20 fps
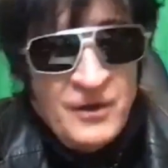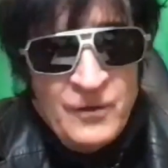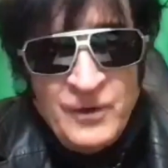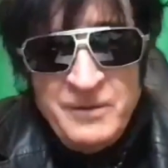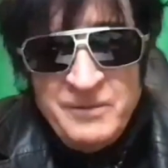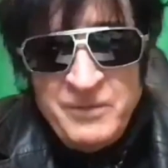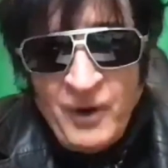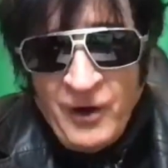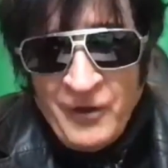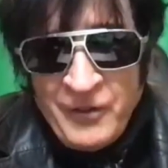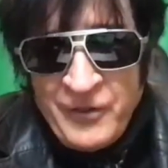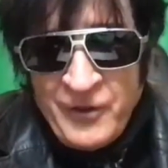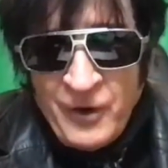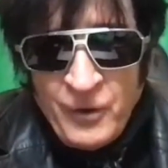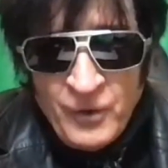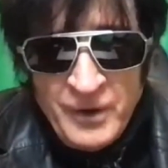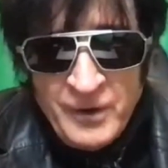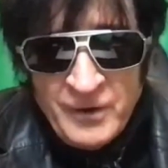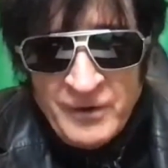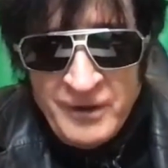we both thought
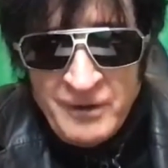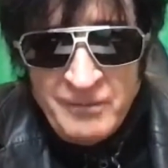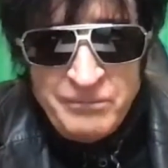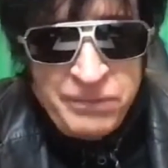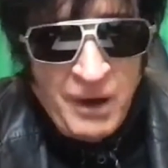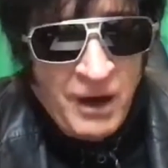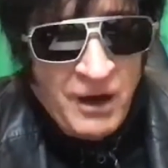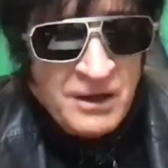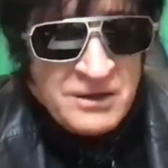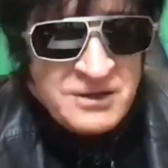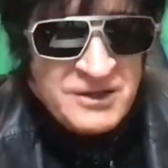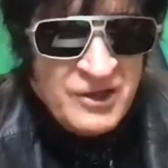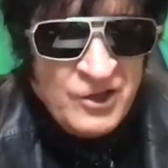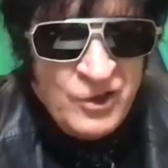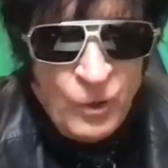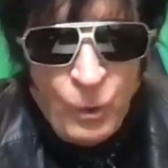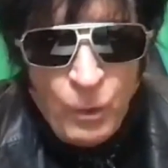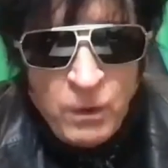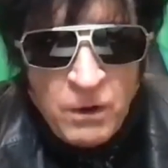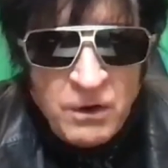we were the boss of
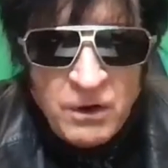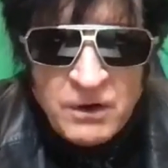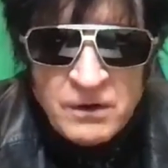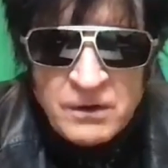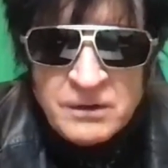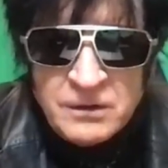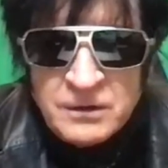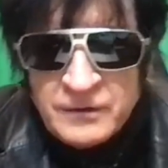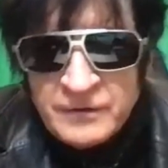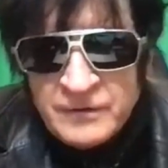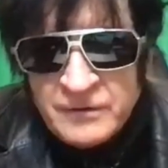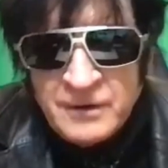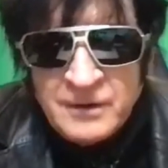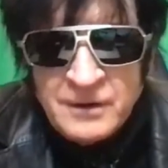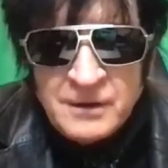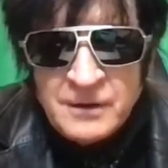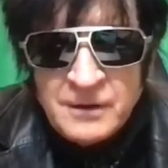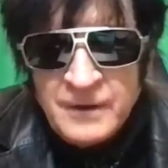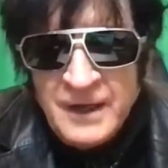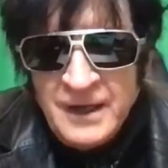the world, And
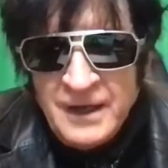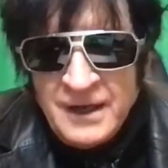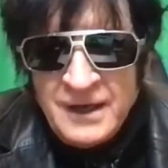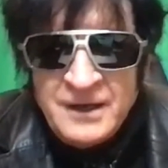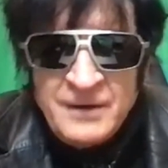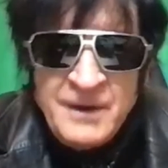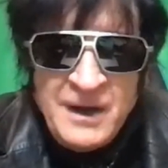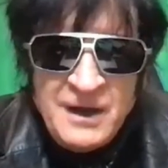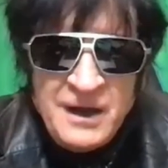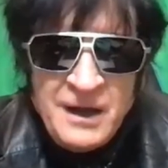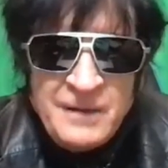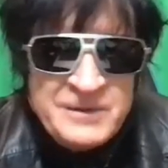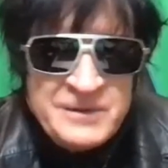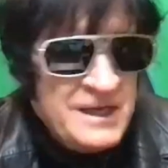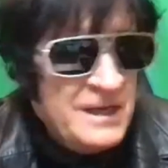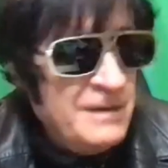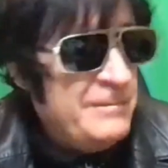I'm saying,